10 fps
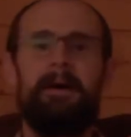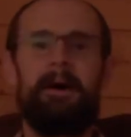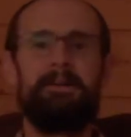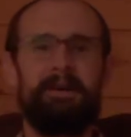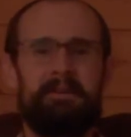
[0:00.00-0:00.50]

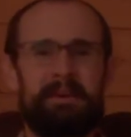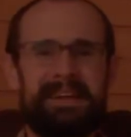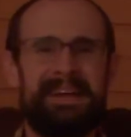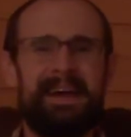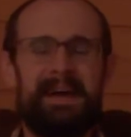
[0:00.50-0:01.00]
Hello
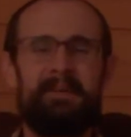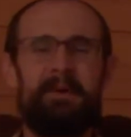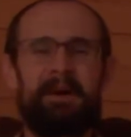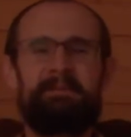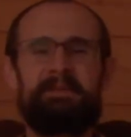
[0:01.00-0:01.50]
everybody, and
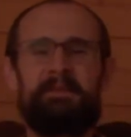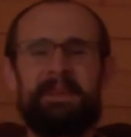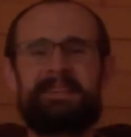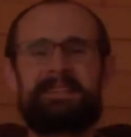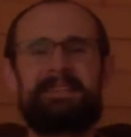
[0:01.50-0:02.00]
welcome to
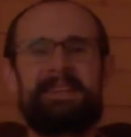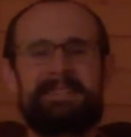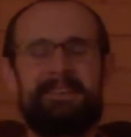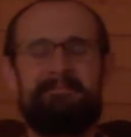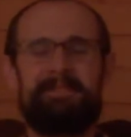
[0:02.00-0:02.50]
week 6
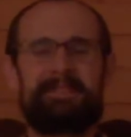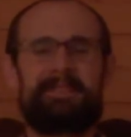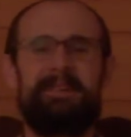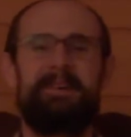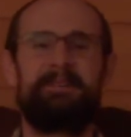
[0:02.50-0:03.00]
of
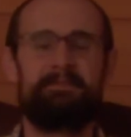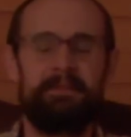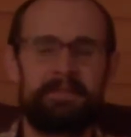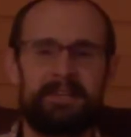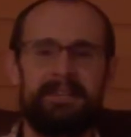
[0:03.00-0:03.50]
Mr. R's
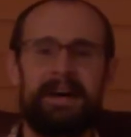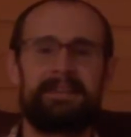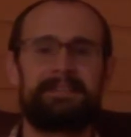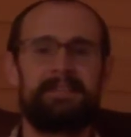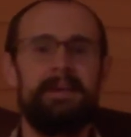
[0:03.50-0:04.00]
music
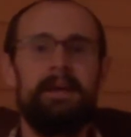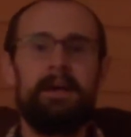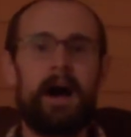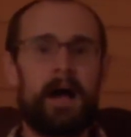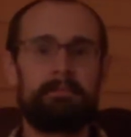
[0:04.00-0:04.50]
class.
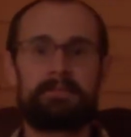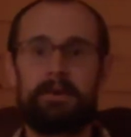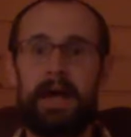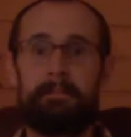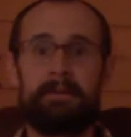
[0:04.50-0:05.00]
I'm so
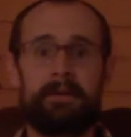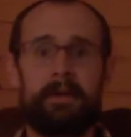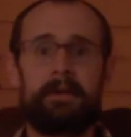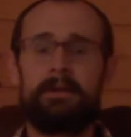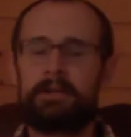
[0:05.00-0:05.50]
happy you're
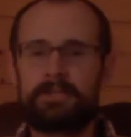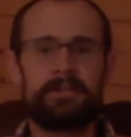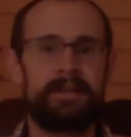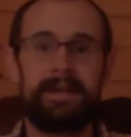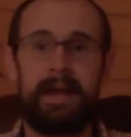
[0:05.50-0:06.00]
here,
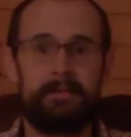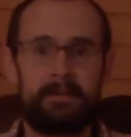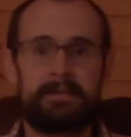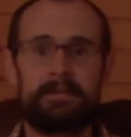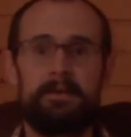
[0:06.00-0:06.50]
just like
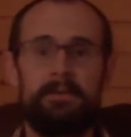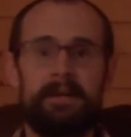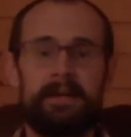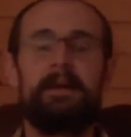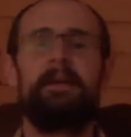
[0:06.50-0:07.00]
every single
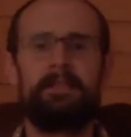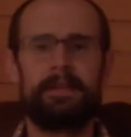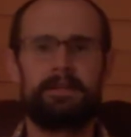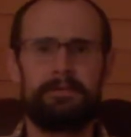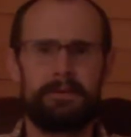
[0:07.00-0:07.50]
week.
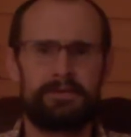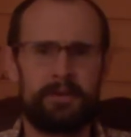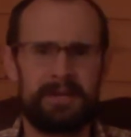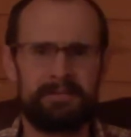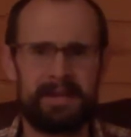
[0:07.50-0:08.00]
Thank you for
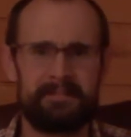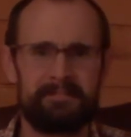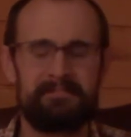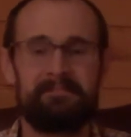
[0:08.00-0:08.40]
joining me.